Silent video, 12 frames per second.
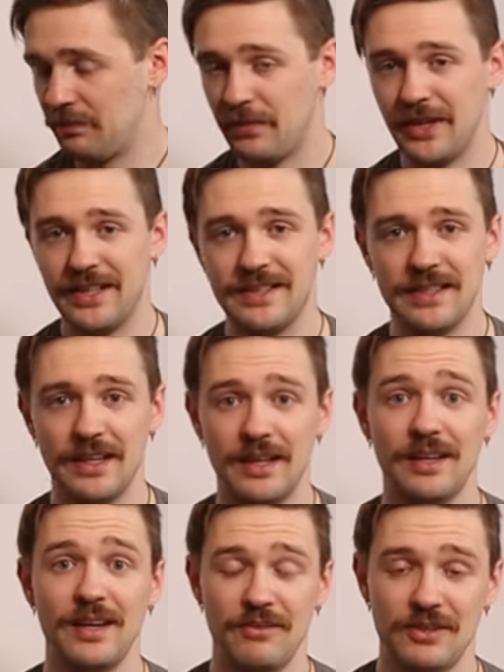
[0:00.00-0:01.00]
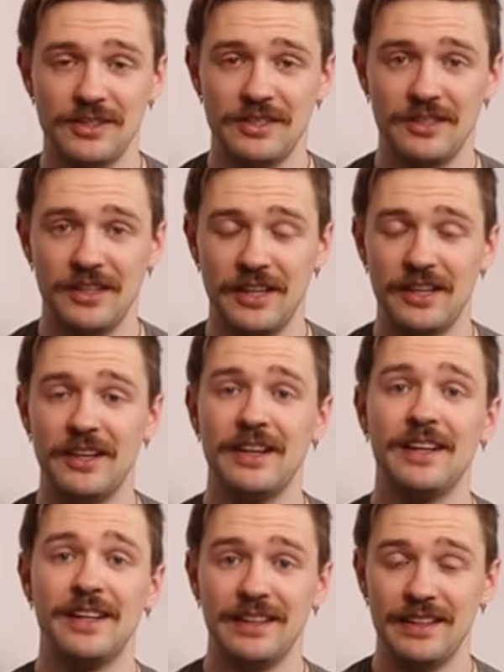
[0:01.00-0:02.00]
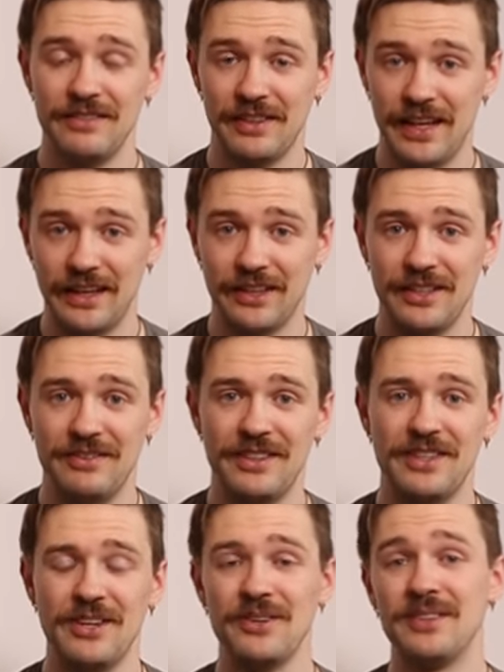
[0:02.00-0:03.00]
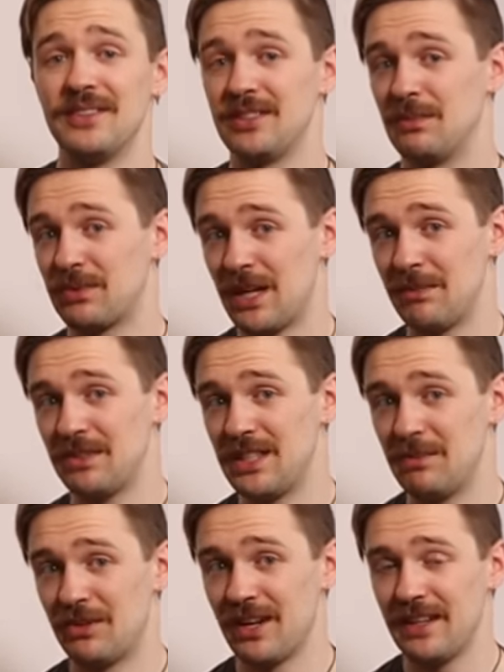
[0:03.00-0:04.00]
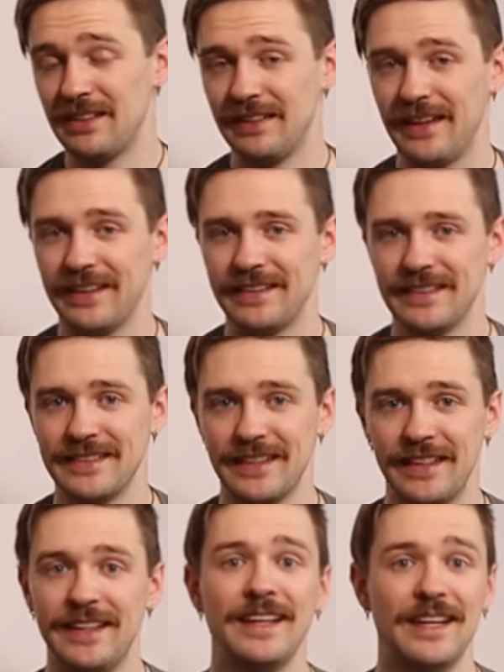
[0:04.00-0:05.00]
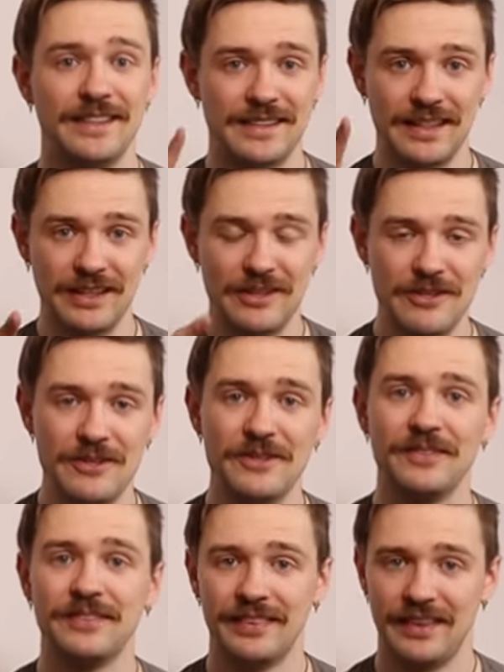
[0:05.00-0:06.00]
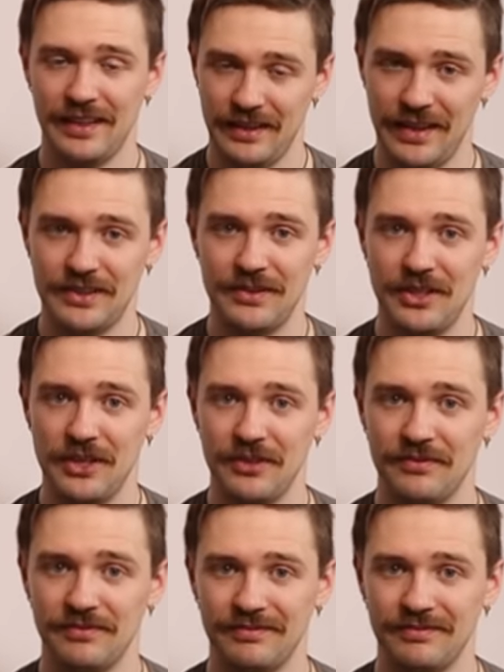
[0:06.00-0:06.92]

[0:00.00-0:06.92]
But uh, if you're still here, leave a like on the video, subscribe to see more content like this. I'll see you in the next video.